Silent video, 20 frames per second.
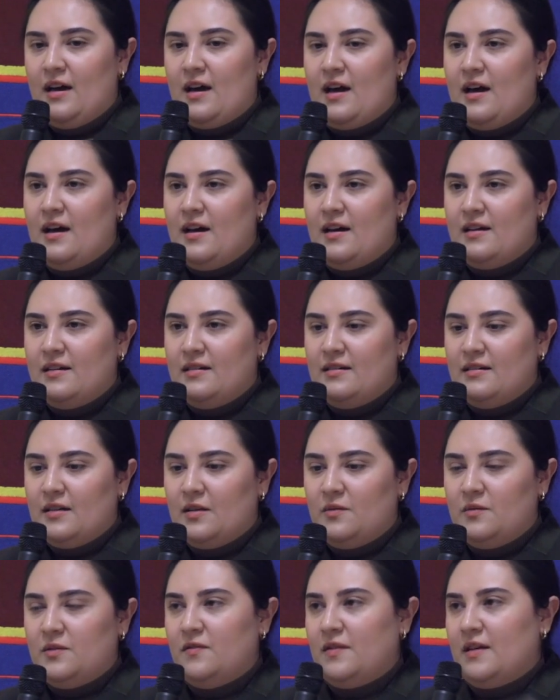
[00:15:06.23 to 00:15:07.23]
And
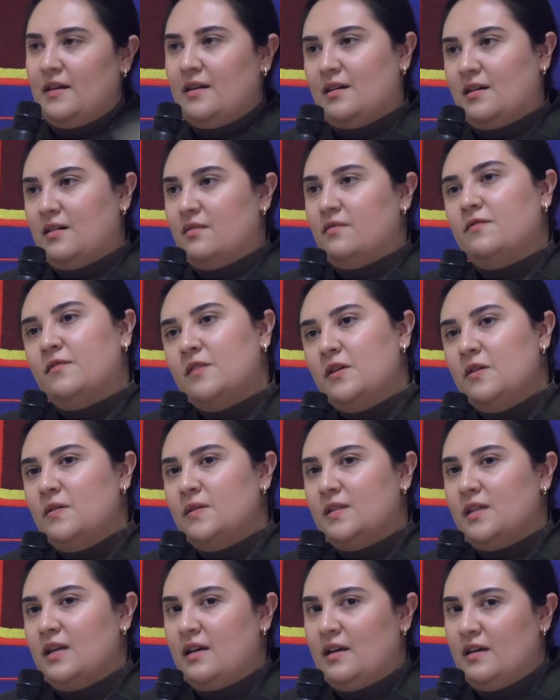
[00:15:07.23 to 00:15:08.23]
it was very
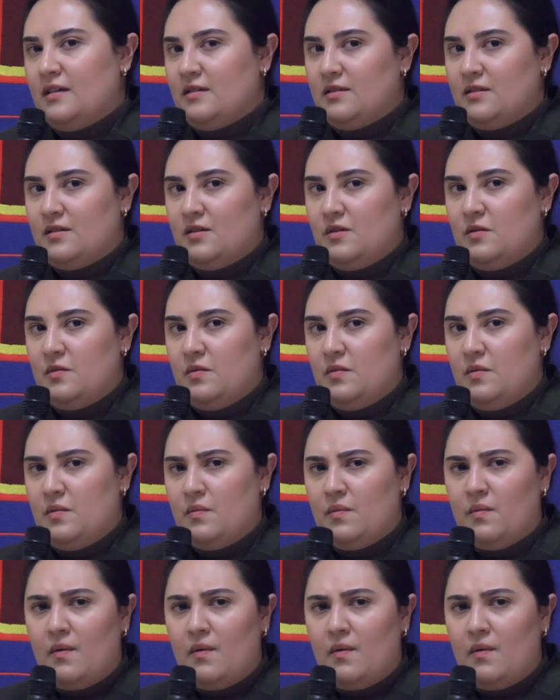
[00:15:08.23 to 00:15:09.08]
confusing as to